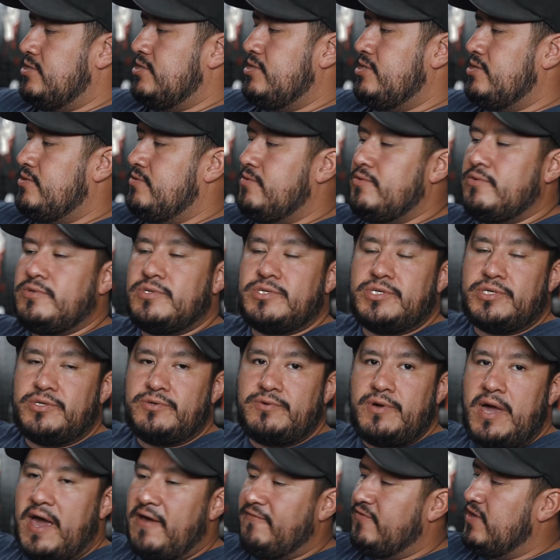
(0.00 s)
you
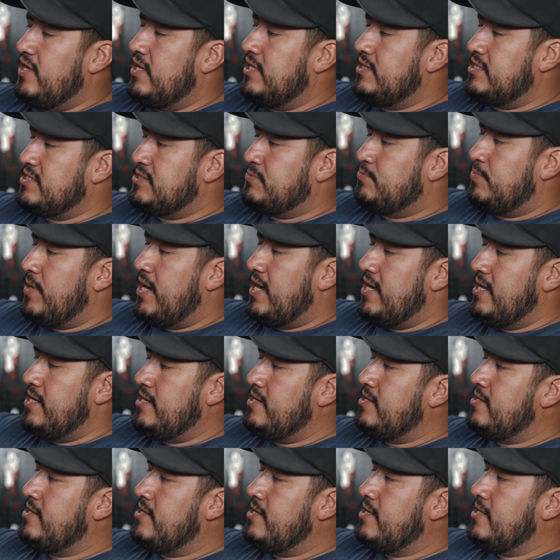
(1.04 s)
do have to hit this
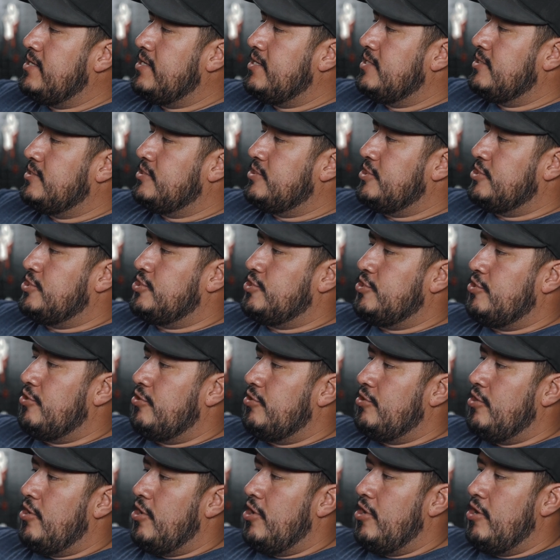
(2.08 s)
button to
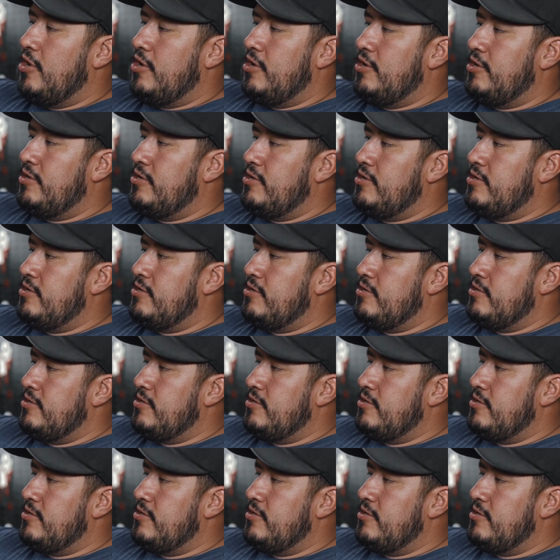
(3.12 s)
turn on